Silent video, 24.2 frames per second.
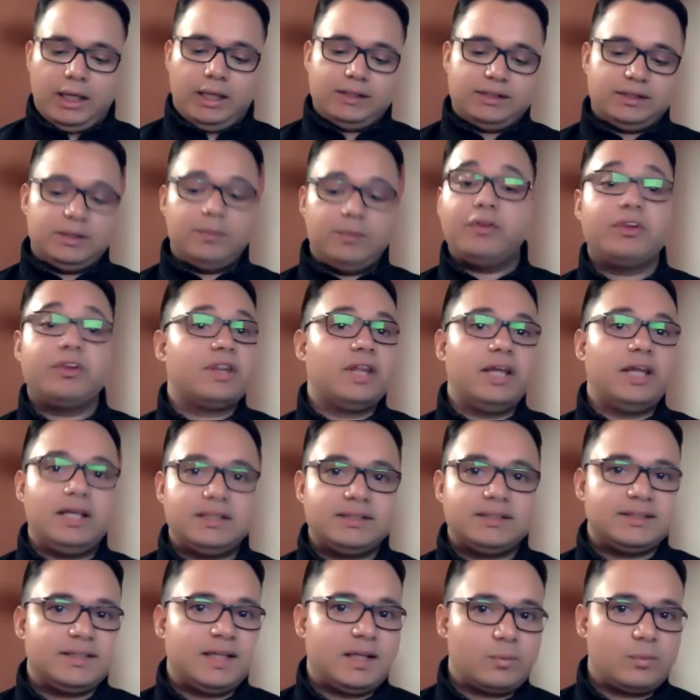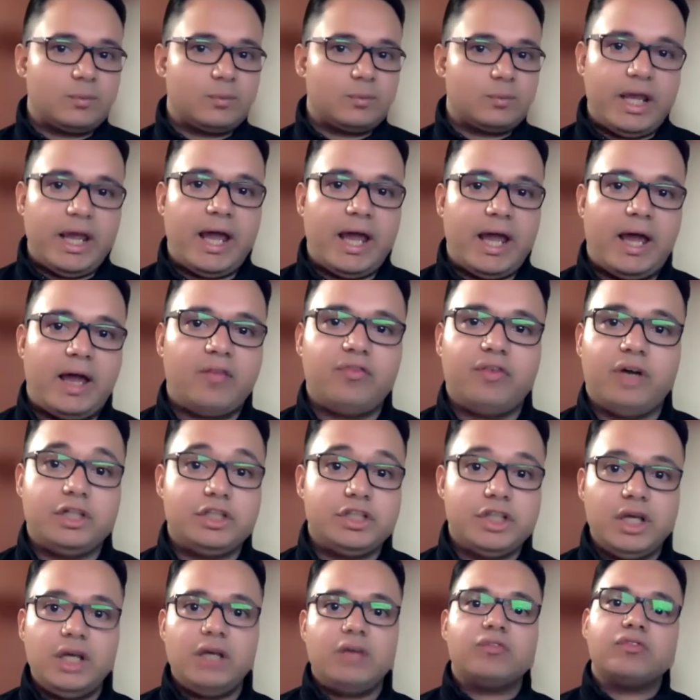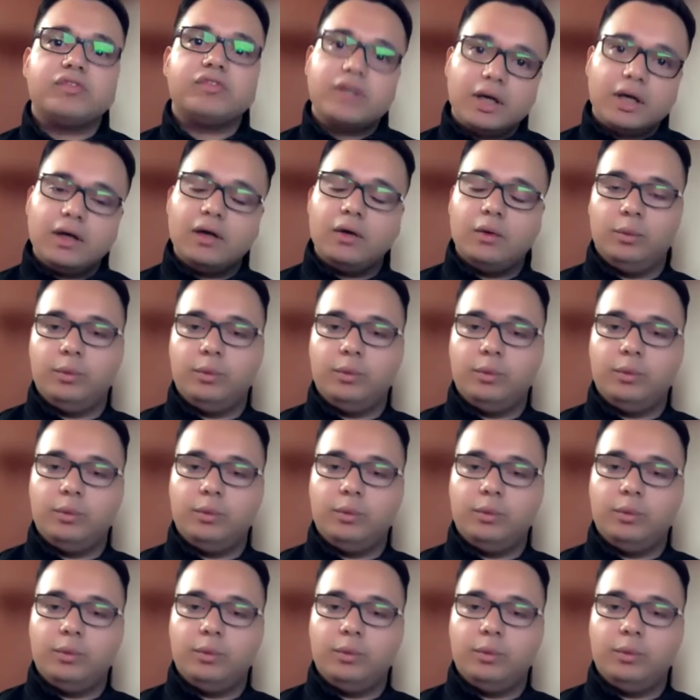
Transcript: some of the things that we have achieved